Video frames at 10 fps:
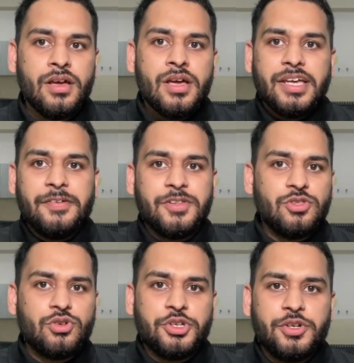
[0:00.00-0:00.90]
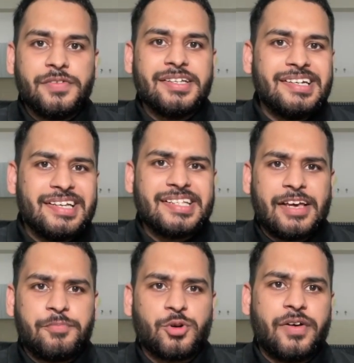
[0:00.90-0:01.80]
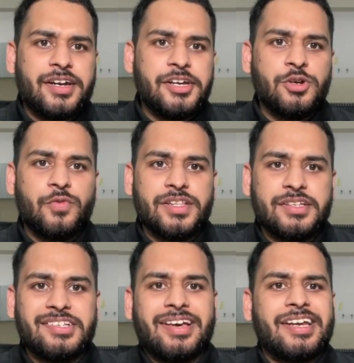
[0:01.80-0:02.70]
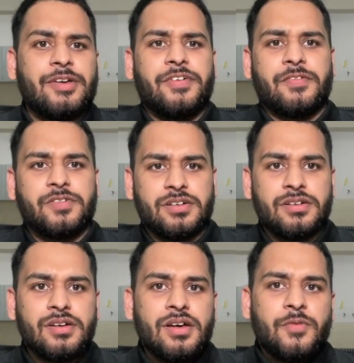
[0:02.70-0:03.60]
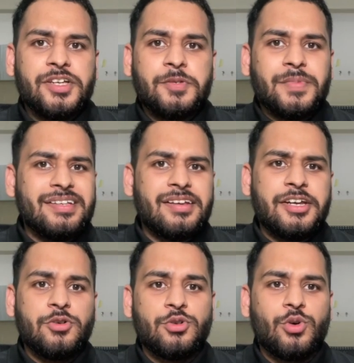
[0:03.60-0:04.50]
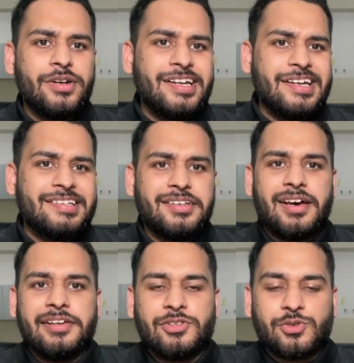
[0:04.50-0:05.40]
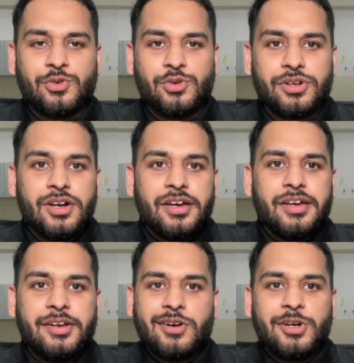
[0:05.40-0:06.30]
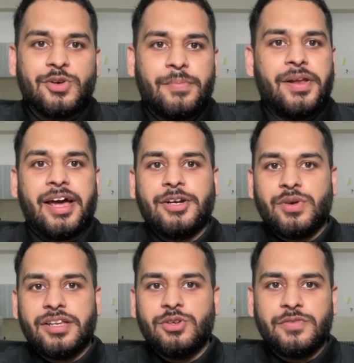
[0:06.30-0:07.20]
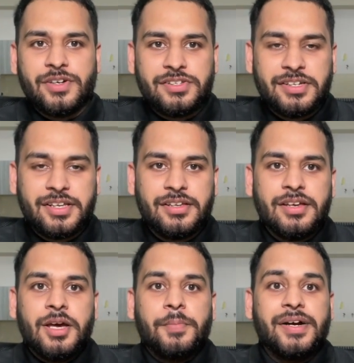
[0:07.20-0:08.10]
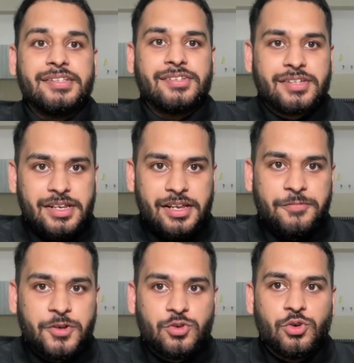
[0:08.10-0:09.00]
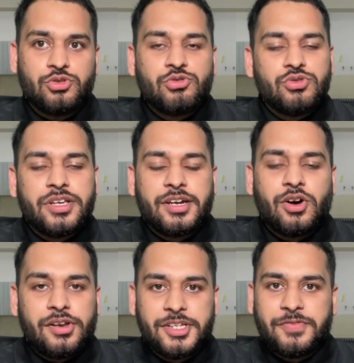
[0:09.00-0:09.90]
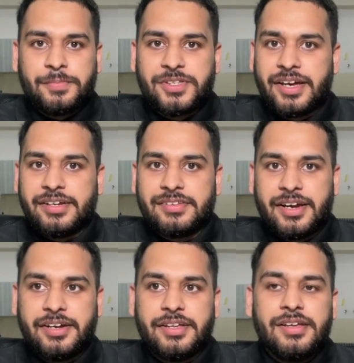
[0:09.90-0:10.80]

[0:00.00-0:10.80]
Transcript: even though universities have provided you with a GRE waiver, which means that you don't need GRE score in order to apply to any university, but still if you go through their college websites, right,